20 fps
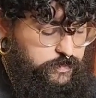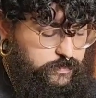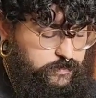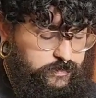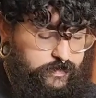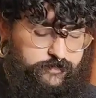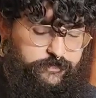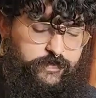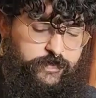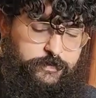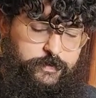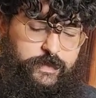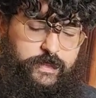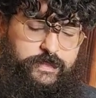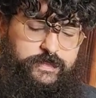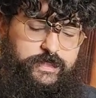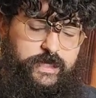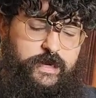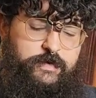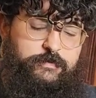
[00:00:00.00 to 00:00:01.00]
definitely
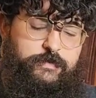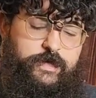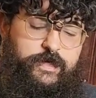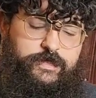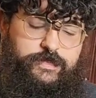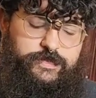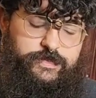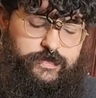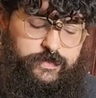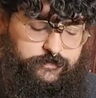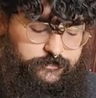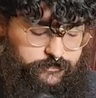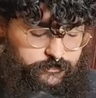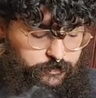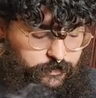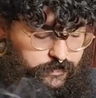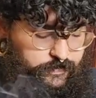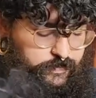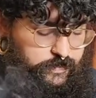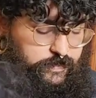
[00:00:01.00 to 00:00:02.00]
been a timeline
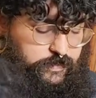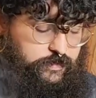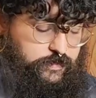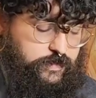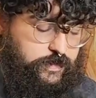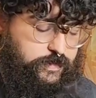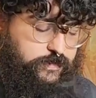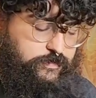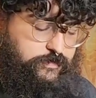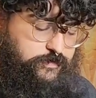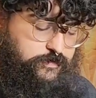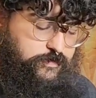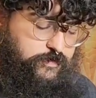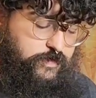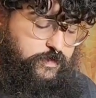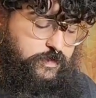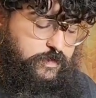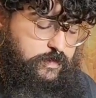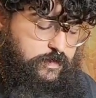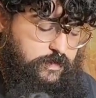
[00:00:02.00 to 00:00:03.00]
shift within
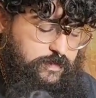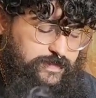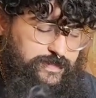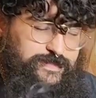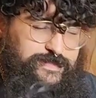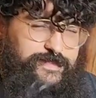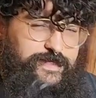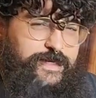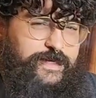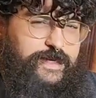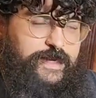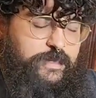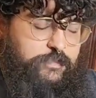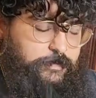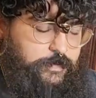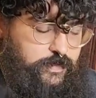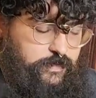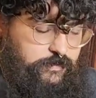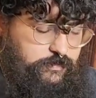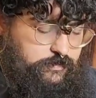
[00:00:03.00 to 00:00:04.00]
this
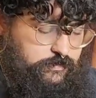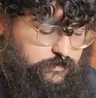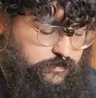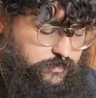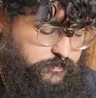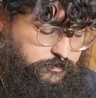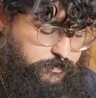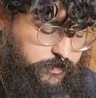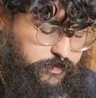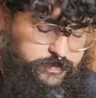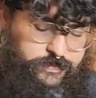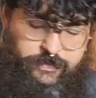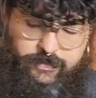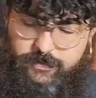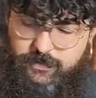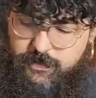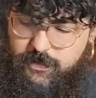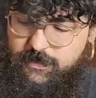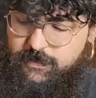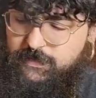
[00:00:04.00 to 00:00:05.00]
dynamic. This
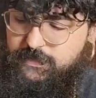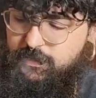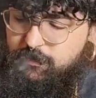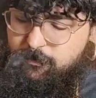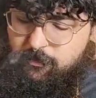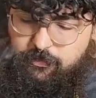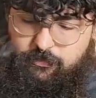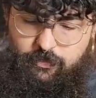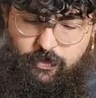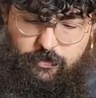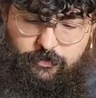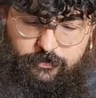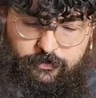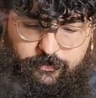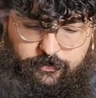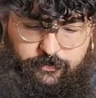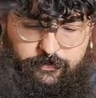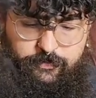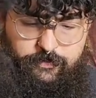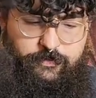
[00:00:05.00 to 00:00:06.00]
person's done some
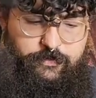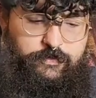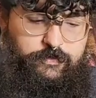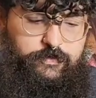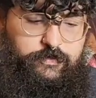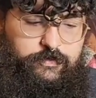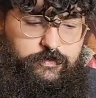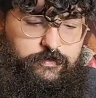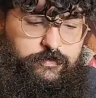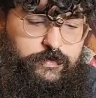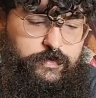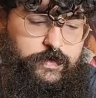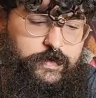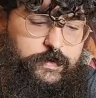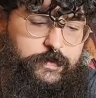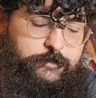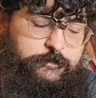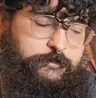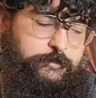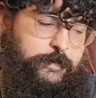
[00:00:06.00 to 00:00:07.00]
growth.
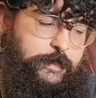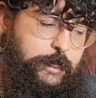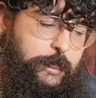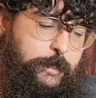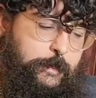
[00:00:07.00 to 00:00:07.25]
Okay.